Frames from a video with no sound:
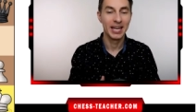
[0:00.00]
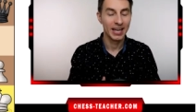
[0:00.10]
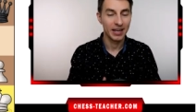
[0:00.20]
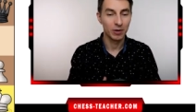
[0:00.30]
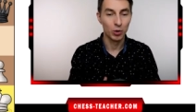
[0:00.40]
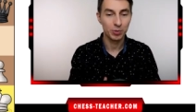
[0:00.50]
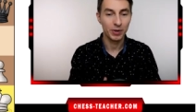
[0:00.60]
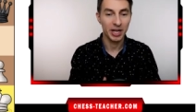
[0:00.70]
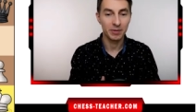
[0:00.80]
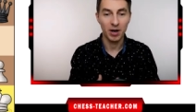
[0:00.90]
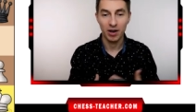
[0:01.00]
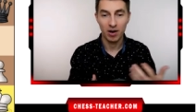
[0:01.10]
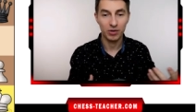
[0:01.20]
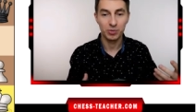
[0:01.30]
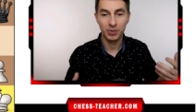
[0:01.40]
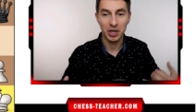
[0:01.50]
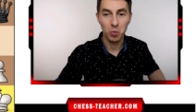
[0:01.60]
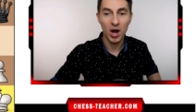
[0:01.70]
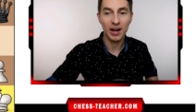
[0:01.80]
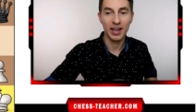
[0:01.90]
it was played by Carlsen playing
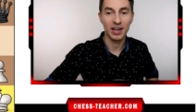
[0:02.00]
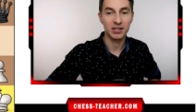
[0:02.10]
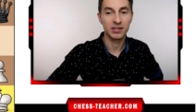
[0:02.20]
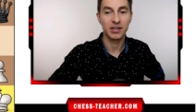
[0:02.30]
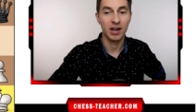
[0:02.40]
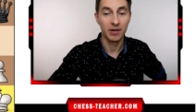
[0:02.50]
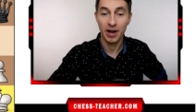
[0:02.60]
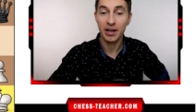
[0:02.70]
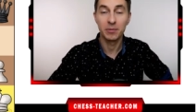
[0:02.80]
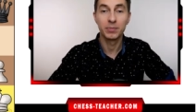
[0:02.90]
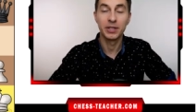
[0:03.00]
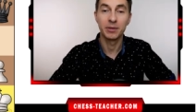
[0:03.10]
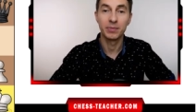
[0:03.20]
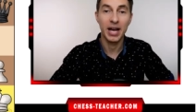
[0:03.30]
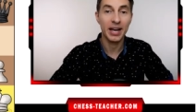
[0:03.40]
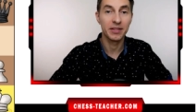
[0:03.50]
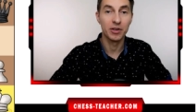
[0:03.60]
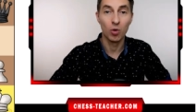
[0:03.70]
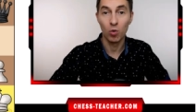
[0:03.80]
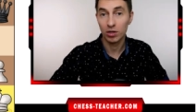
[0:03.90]
white against Karjakin playing black in
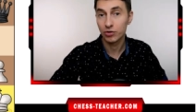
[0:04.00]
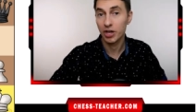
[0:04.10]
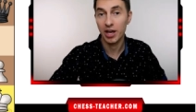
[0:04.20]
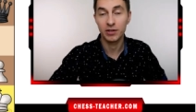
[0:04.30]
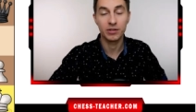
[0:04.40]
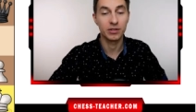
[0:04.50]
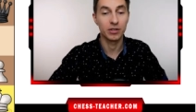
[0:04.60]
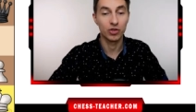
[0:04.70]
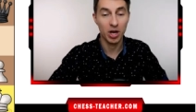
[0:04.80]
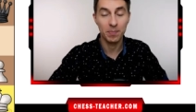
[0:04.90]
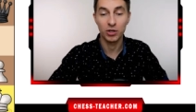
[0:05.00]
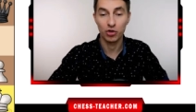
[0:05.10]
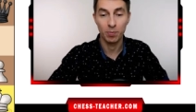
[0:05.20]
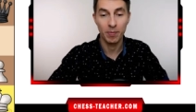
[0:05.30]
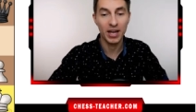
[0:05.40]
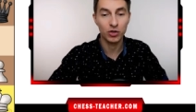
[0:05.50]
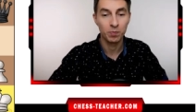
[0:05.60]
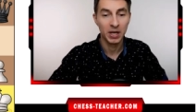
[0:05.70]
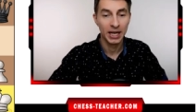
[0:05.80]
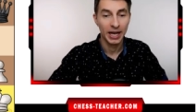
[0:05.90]
their World Chess uh, Championship match.
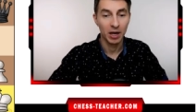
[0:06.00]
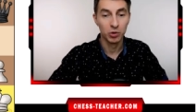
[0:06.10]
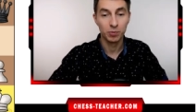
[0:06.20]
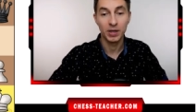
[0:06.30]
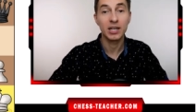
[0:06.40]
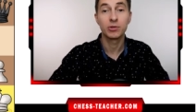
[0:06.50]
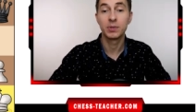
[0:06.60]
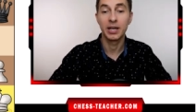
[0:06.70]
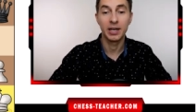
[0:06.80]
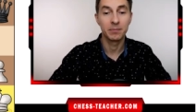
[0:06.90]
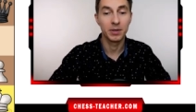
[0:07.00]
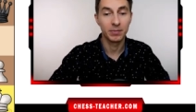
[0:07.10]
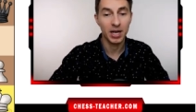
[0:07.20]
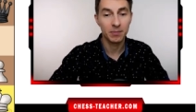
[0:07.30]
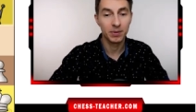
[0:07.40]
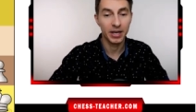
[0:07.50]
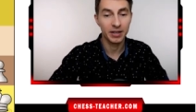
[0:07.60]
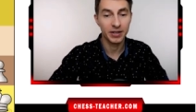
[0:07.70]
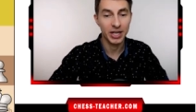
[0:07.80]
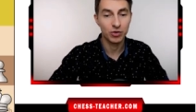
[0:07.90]
It was black to play, and black played
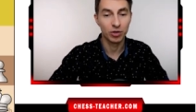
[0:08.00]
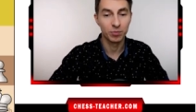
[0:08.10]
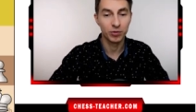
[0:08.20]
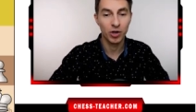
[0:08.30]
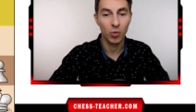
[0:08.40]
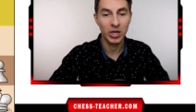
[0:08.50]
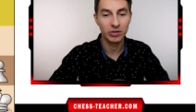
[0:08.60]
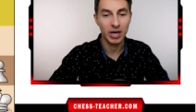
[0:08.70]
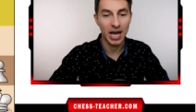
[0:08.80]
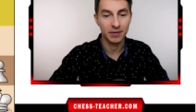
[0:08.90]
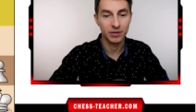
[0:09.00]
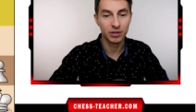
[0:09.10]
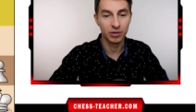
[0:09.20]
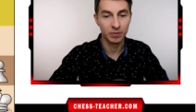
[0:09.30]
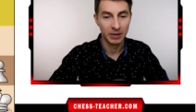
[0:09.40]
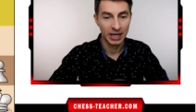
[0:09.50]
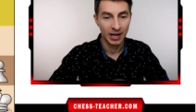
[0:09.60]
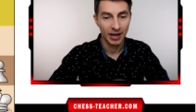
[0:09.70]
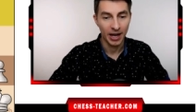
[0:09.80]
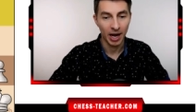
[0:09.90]
a natural move queen to f2,
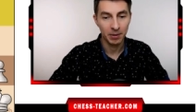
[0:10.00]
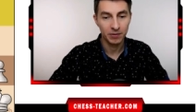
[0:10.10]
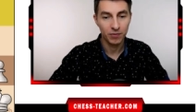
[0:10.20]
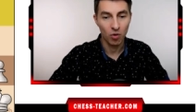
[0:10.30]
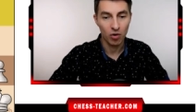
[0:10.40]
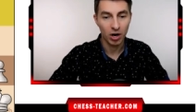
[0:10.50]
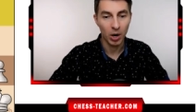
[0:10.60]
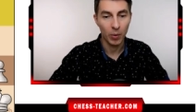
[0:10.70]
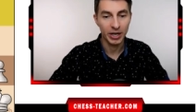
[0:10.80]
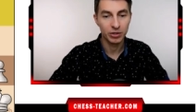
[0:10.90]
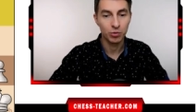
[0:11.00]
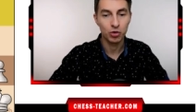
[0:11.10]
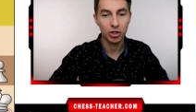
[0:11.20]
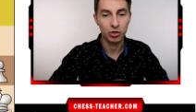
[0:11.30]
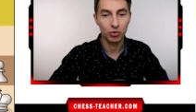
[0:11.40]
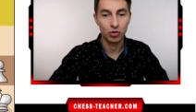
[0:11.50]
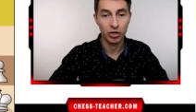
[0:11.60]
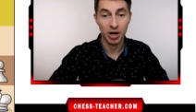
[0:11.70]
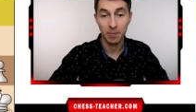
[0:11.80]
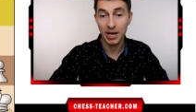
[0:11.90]
aiming for queen to g2
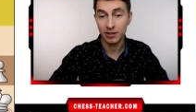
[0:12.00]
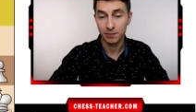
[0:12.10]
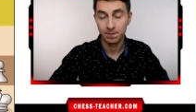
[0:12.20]
checkmate.